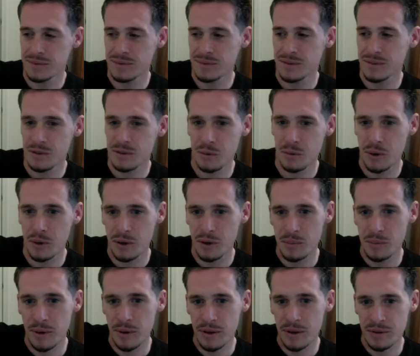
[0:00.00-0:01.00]

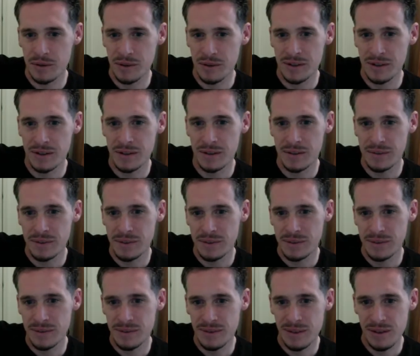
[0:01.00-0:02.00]
Squonk mod right
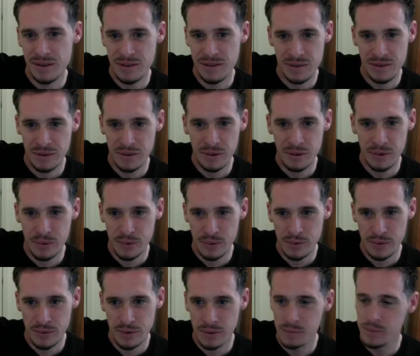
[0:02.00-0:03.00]
now. That isn't a
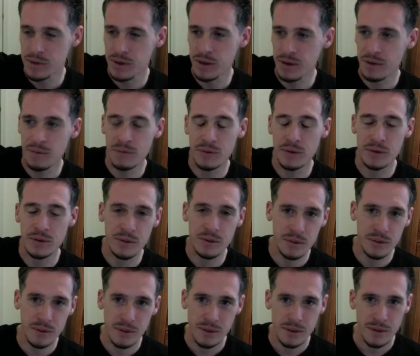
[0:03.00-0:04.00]
clone. I mean, I have
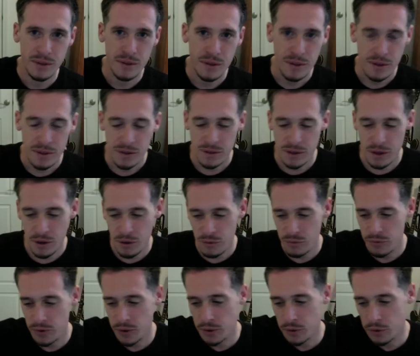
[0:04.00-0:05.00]
like the
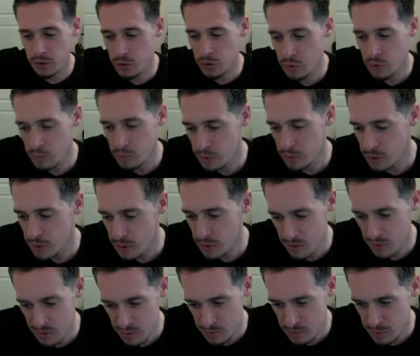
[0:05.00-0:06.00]
Hellfire Cobra
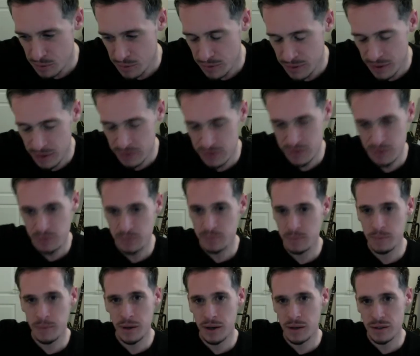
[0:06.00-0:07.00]
clone, but that's a
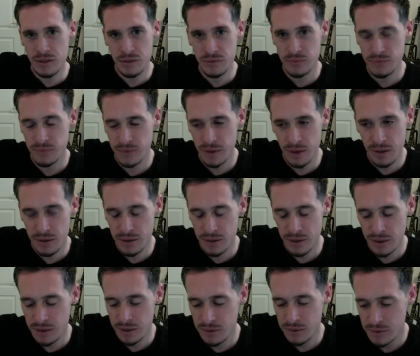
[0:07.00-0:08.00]
MOSFET.
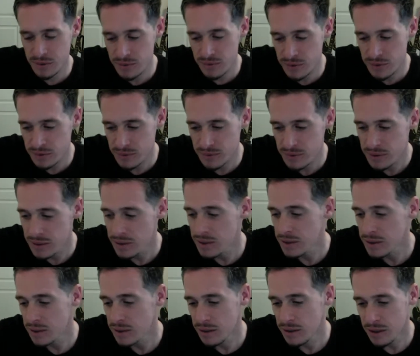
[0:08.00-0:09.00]
I don't even
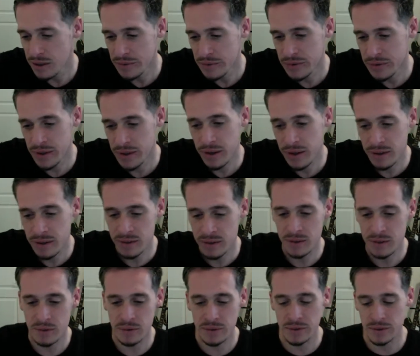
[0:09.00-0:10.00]
count that. I
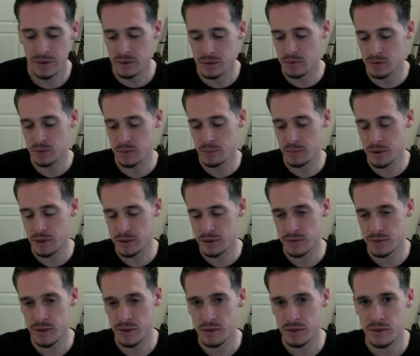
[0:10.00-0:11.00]
don't like using
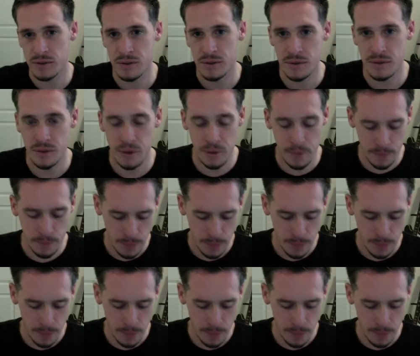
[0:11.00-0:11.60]
MOSFETs. So